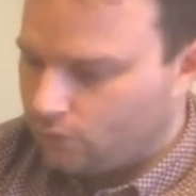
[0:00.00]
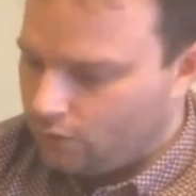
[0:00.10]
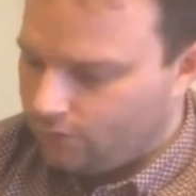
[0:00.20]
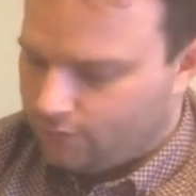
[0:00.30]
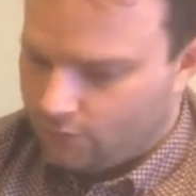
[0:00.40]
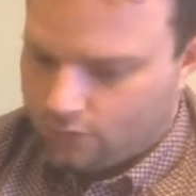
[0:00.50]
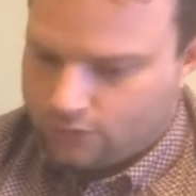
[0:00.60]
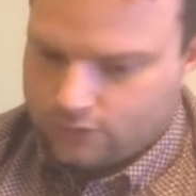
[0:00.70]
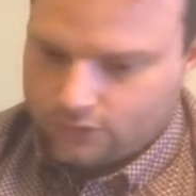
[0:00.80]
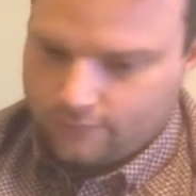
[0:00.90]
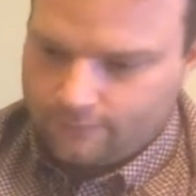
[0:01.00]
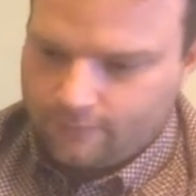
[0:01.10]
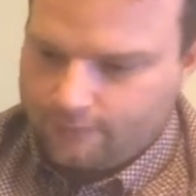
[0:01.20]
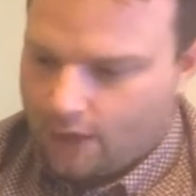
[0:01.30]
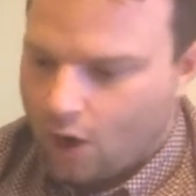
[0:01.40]
You've got
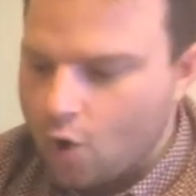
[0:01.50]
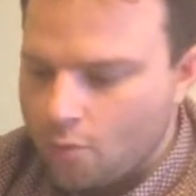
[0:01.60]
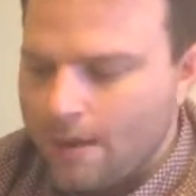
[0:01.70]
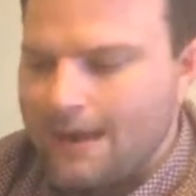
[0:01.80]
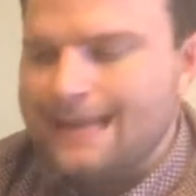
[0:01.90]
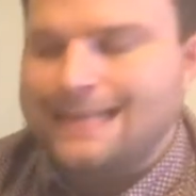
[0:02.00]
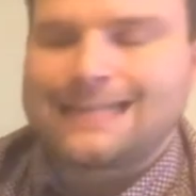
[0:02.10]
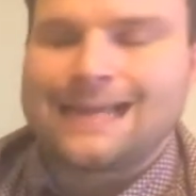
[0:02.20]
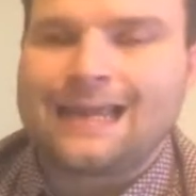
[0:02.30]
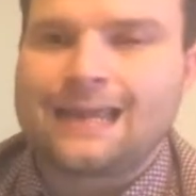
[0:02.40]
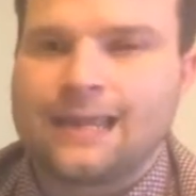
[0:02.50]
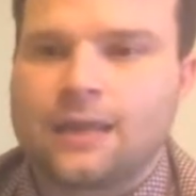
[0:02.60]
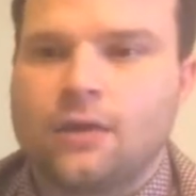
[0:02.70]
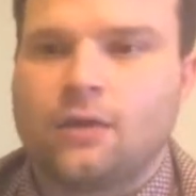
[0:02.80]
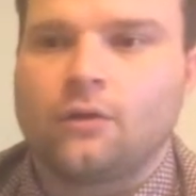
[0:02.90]
very homemade
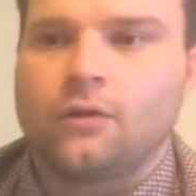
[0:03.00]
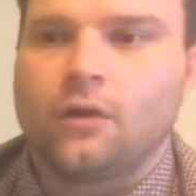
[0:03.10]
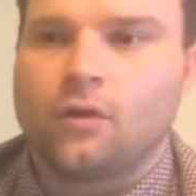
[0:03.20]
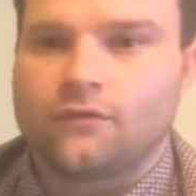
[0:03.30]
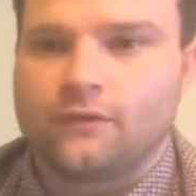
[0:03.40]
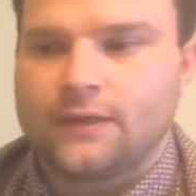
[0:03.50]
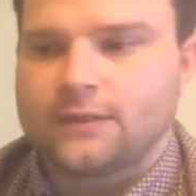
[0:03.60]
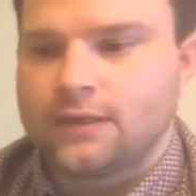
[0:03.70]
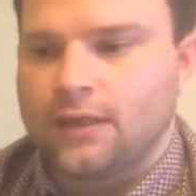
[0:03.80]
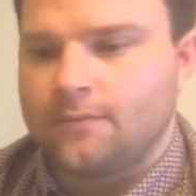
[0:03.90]
ethic on a lot of it.